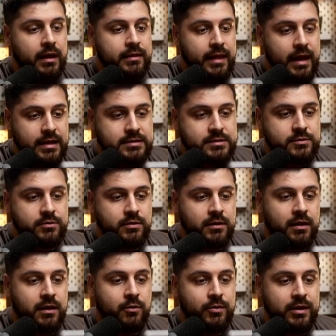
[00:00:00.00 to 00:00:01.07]
Next,
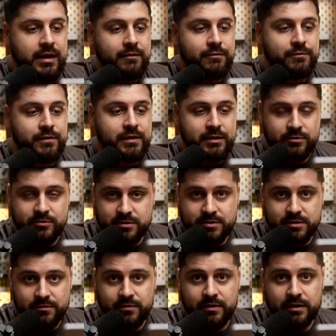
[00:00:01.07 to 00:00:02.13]
uh, we have
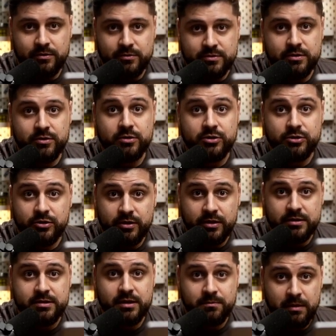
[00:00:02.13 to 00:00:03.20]
funnels. Funnels are
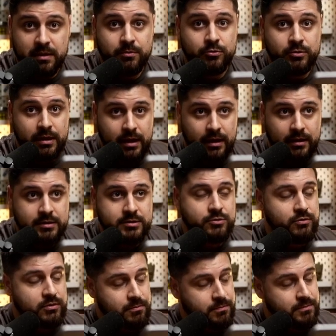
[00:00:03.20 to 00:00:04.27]
journeys that people take.
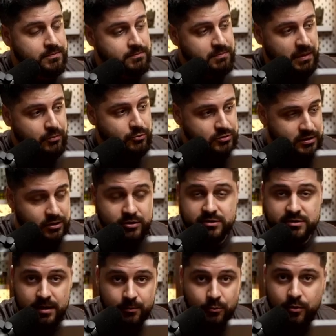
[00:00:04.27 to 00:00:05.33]
So people start
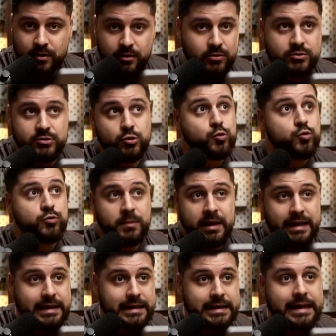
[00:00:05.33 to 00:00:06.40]
somewhere on social
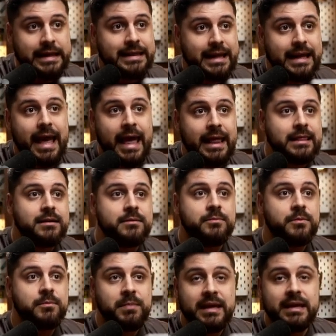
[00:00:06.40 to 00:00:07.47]
media and they end up
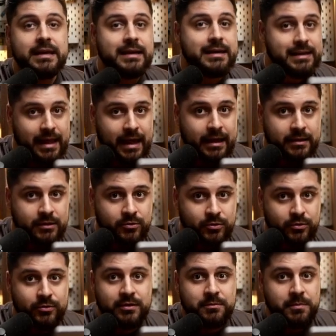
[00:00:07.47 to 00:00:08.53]
being a client to
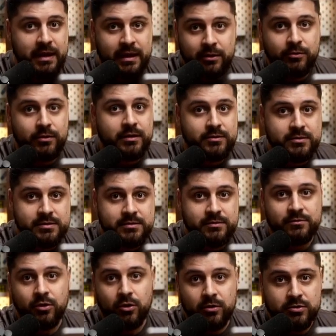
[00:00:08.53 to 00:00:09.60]
you and paying you hundreds
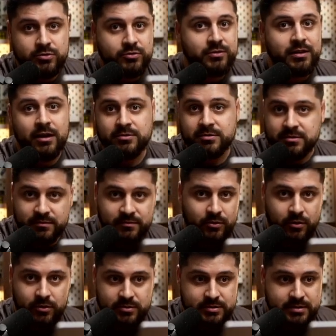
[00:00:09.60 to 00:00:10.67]
of dollars or thousands of
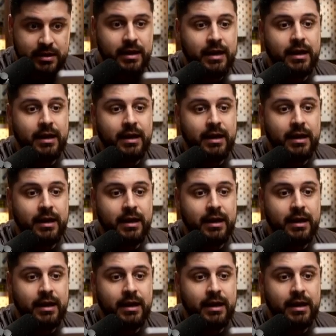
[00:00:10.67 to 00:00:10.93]
dollars